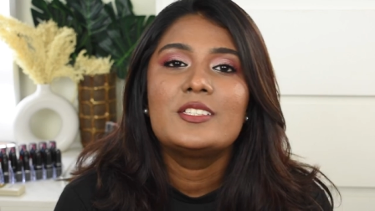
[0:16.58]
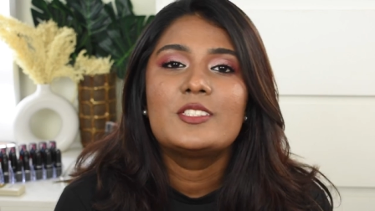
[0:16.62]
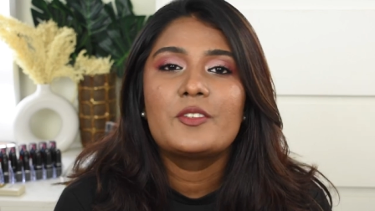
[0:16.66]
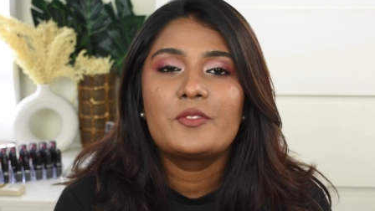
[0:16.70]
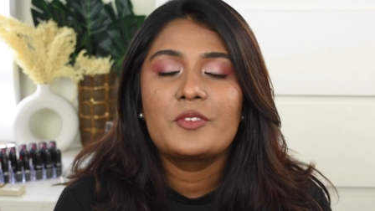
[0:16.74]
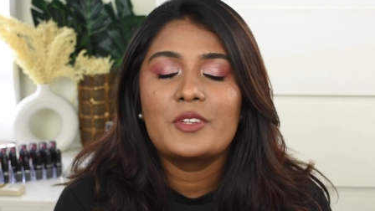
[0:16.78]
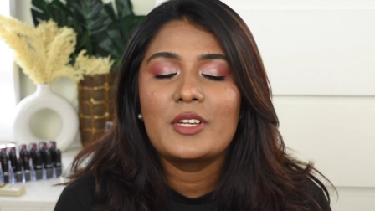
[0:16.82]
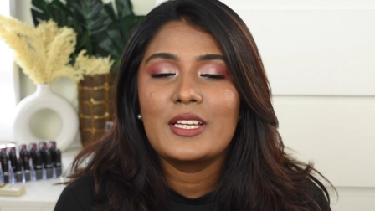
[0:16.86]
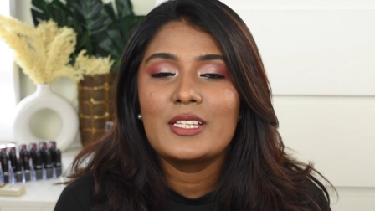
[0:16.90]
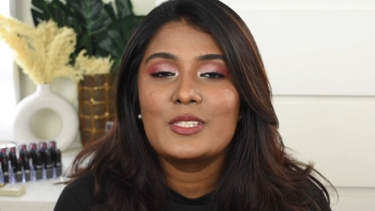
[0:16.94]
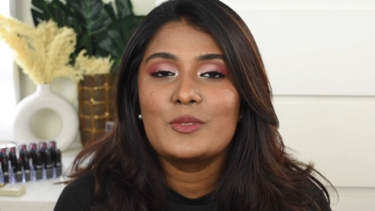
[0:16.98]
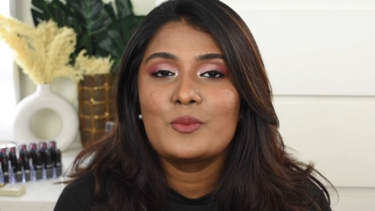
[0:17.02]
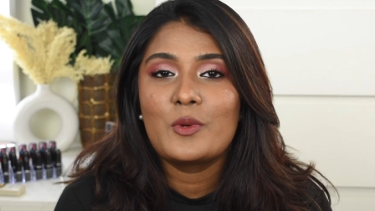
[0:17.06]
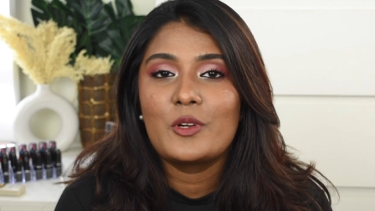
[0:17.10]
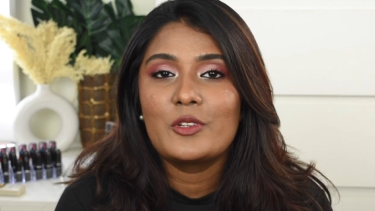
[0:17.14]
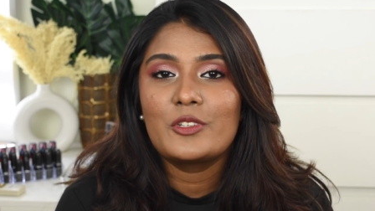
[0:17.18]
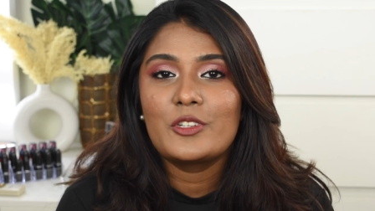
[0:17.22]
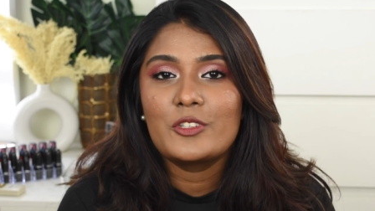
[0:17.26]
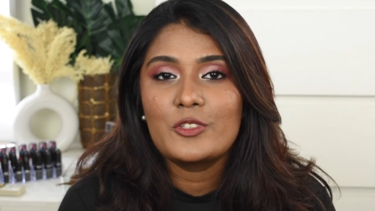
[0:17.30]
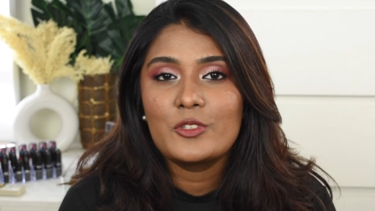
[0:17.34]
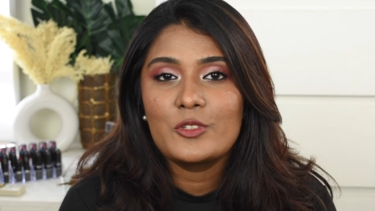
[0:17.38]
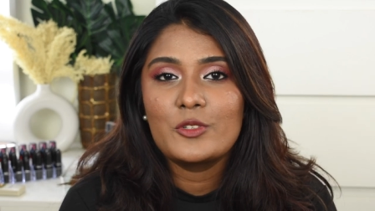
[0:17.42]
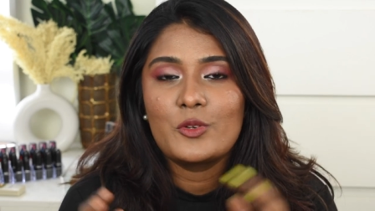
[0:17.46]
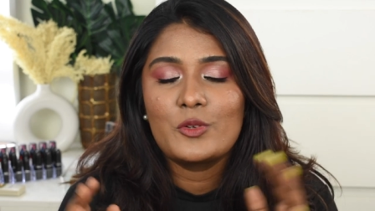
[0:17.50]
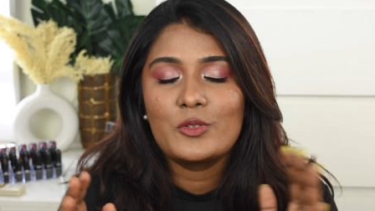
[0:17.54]
So if you guys
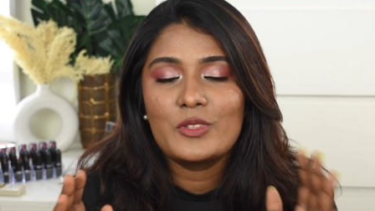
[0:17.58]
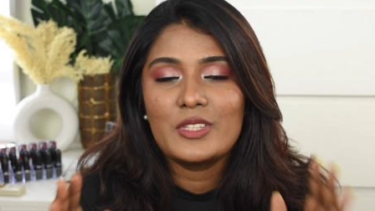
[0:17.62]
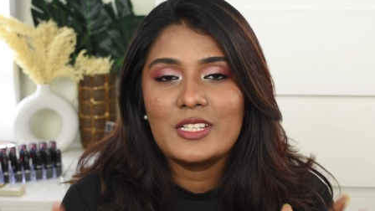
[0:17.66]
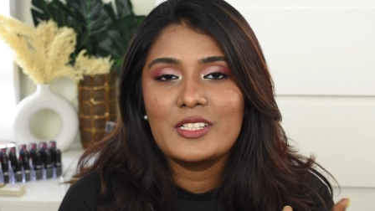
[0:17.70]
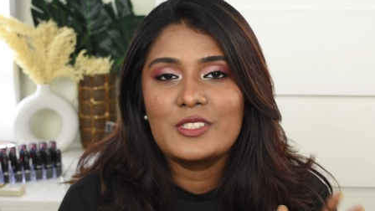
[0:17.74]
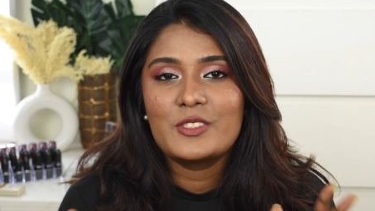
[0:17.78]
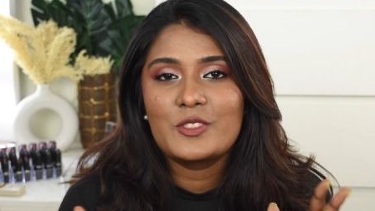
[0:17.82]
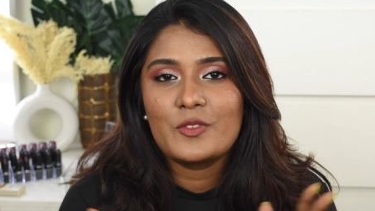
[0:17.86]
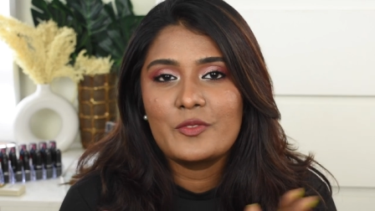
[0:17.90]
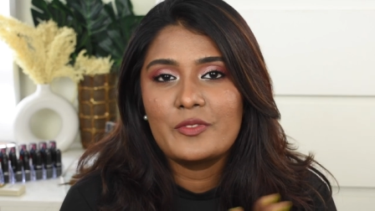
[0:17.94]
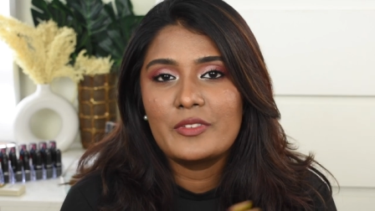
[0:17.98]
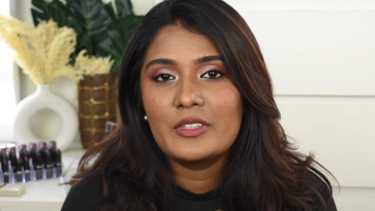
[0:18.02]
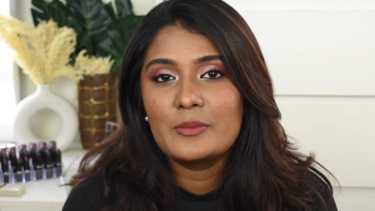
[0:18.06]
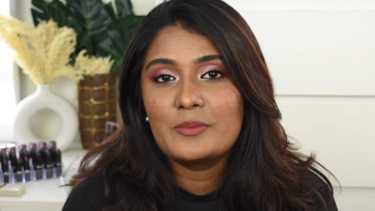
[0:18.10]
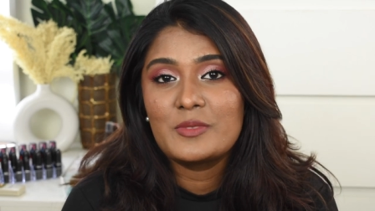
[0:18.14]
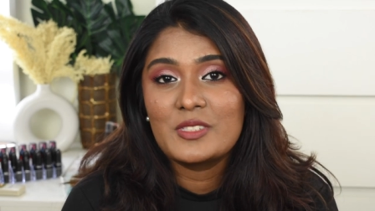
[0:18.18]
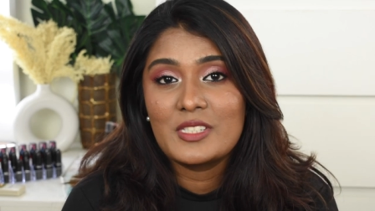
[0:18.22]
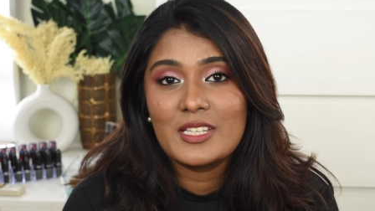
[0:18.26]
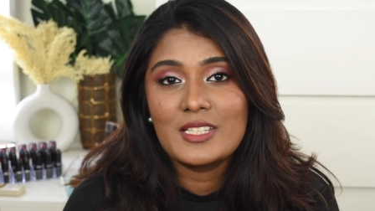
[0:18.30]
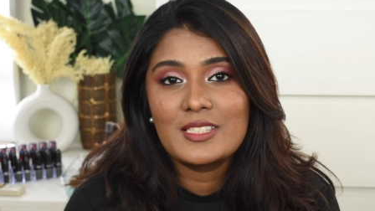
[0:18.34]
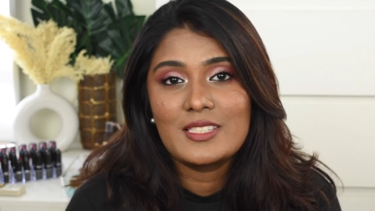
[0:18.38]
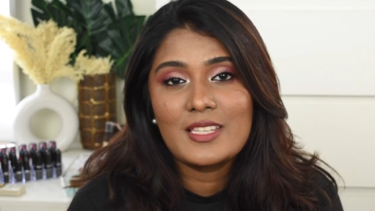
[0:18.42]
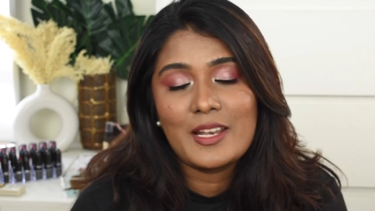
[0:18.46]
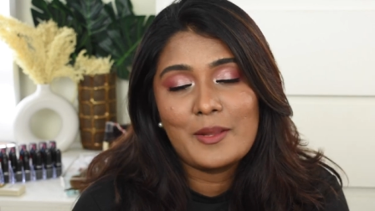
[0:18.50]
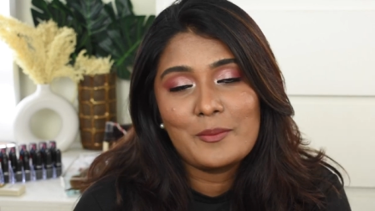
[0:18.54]
wanted to know the list of
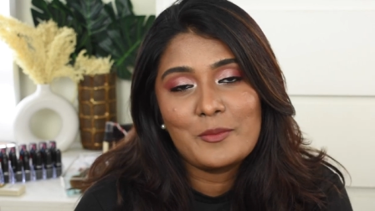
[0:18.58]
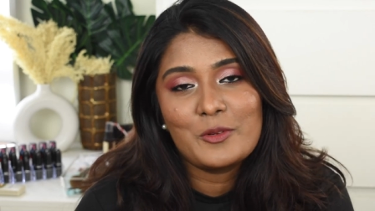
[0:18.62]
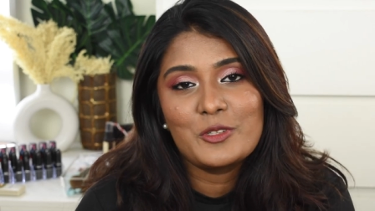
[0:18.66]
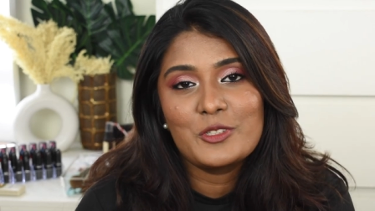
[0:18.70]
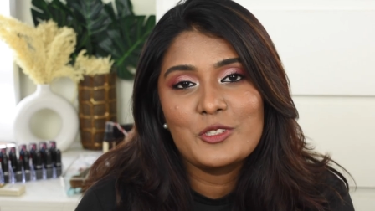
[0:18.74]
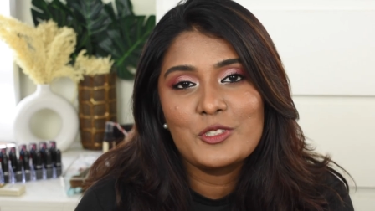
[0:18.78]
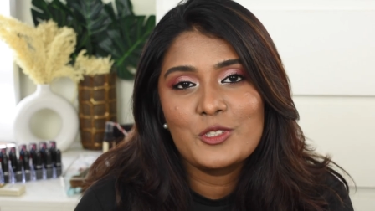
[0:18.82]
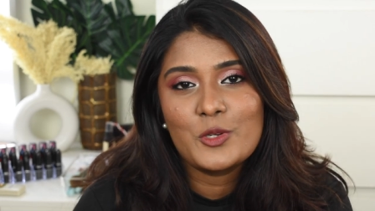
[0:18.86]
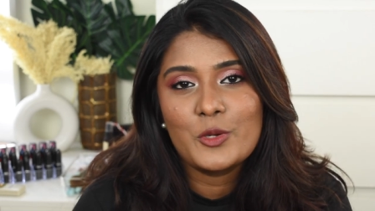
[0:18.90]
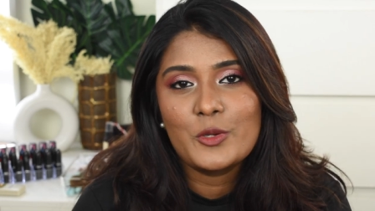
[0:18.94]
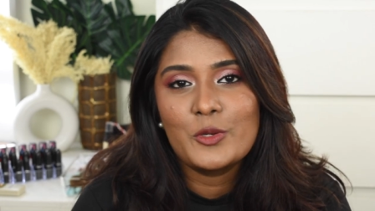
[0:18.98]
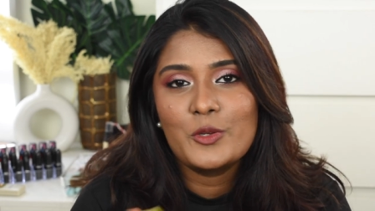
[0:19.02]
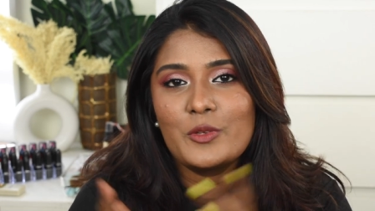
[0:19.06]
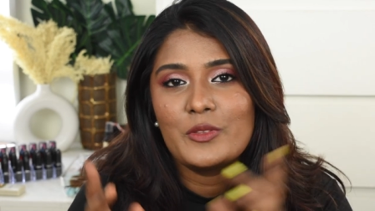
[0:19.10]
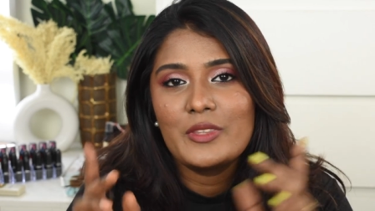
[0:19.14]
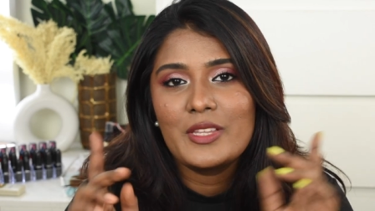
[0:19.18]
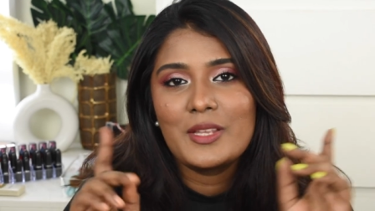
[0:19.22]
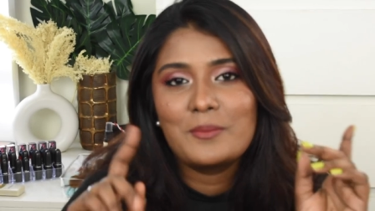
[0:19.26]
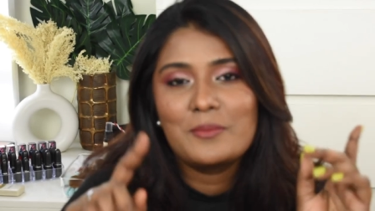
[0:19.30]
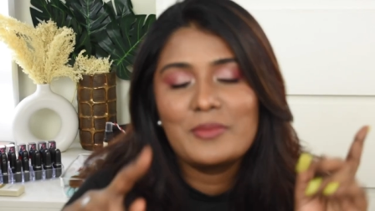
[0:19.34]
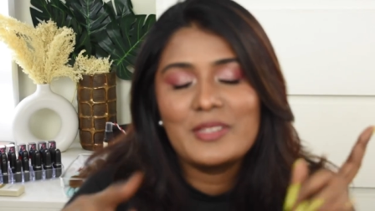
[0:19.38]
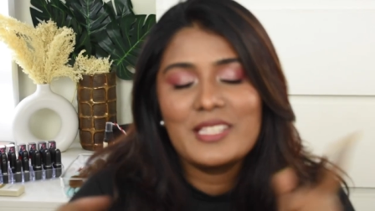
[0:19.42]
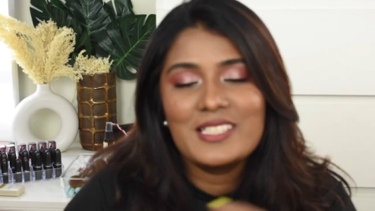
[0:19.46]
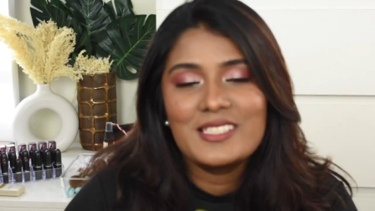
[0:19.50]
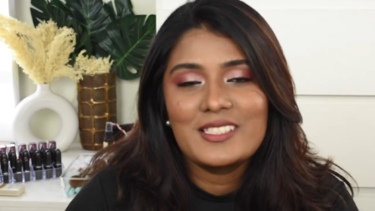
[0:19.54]
lipsticks that I'm going to show you,
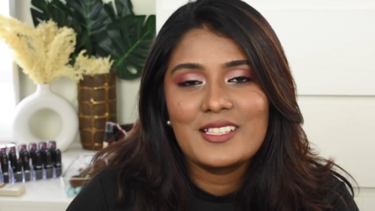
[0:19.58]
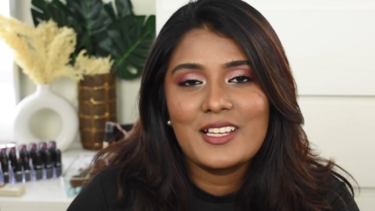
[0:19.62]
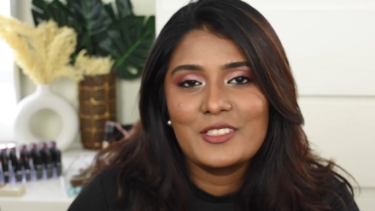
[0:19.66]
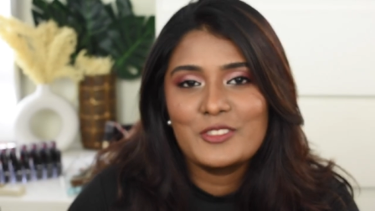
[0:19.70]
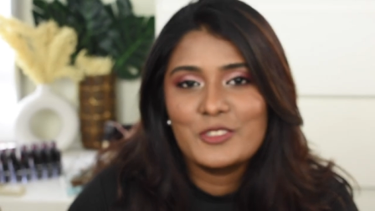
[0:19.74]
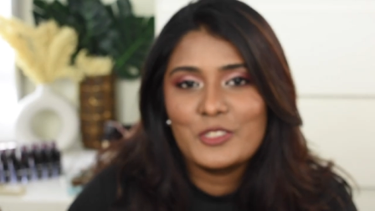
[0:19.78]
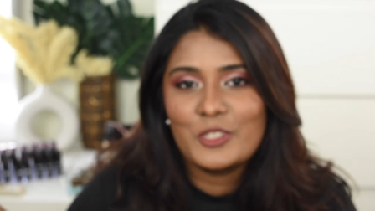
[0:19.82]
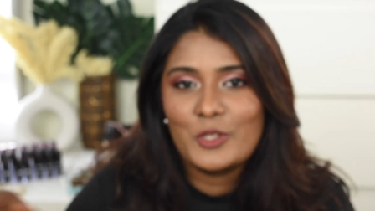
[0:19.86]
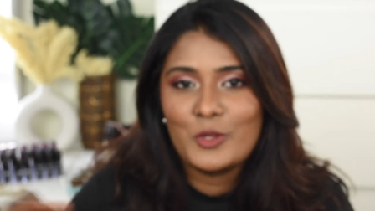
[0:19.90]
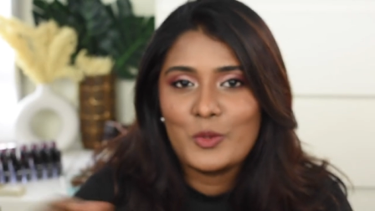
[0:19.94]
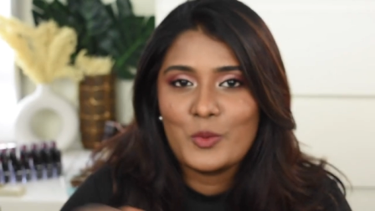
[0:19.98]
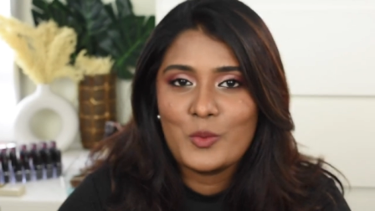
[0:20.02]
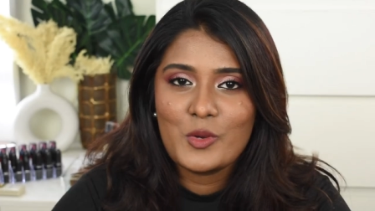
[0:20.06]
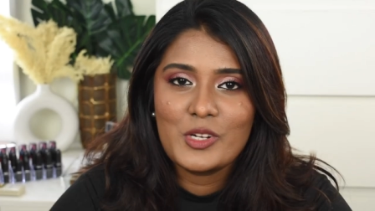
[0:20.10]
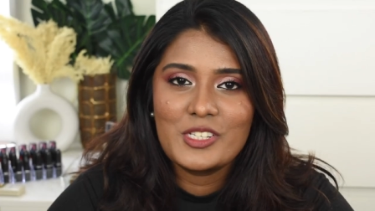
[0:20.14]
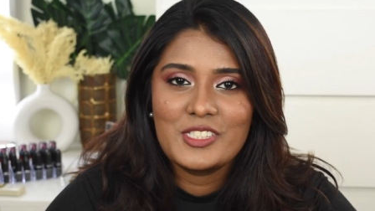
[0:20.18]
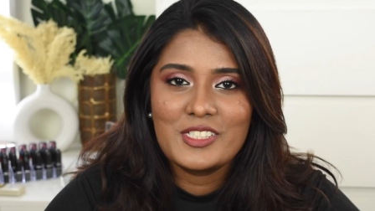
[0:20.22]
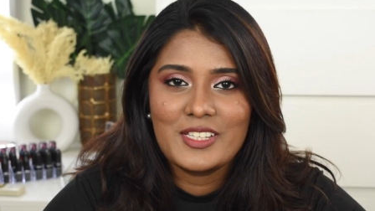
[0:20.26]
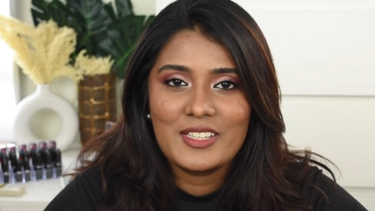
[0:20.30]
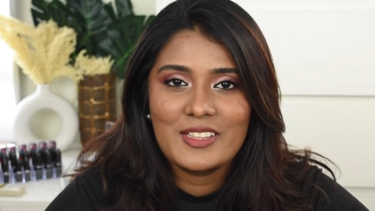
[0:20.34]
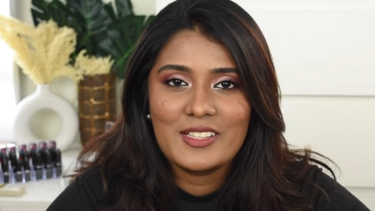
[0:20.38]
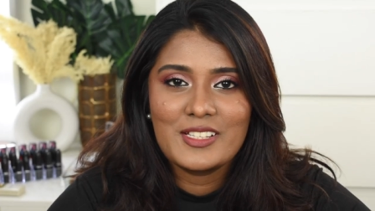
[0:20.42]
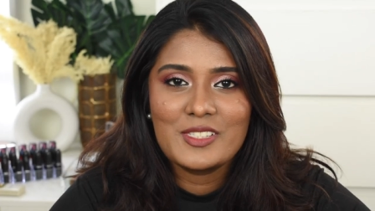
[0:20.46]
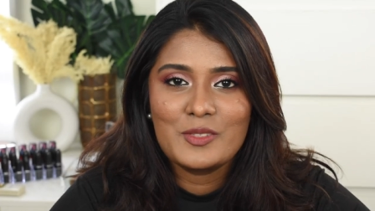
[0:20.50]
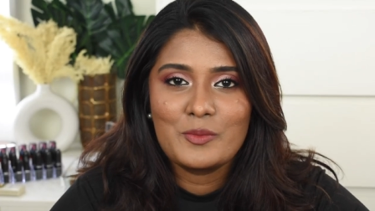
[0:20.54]
then please continue
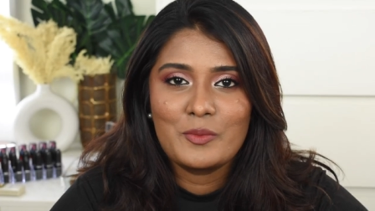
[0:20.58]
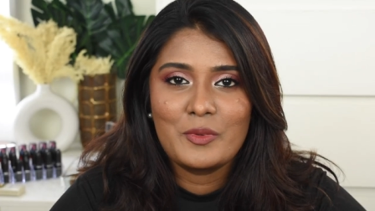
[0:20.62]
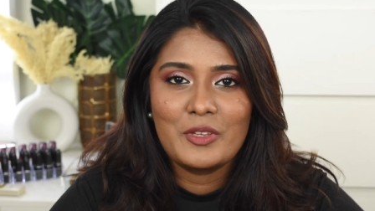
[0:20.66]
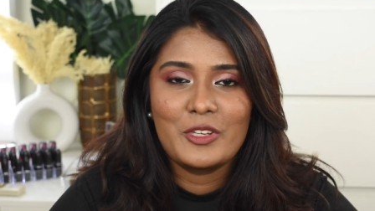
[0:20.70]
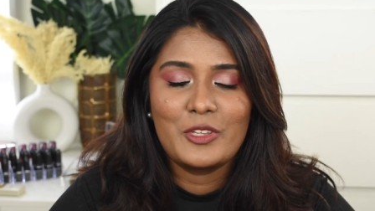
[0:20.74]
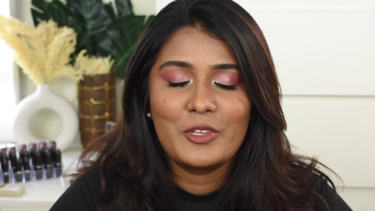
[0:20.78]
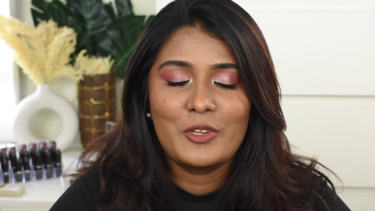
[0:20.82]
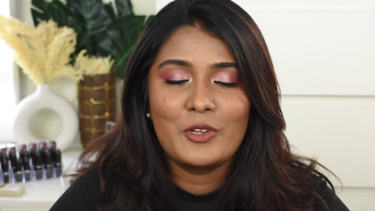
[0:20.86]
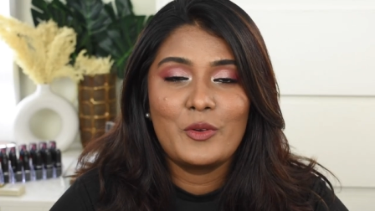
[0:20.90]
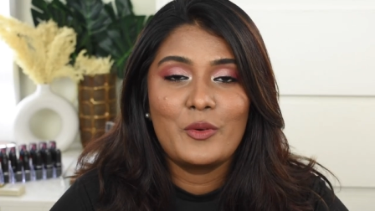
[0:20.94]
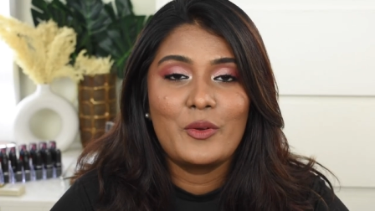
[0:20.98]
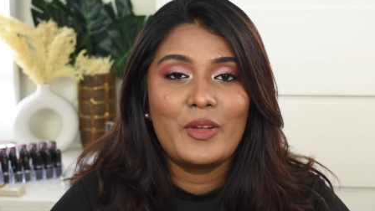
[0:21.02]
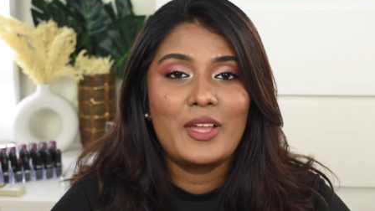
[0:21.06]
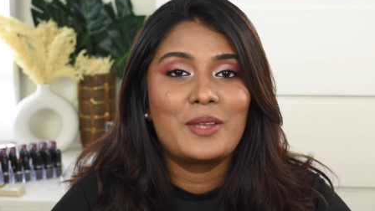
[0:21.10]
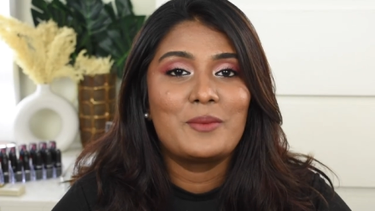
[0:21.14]
watching this video.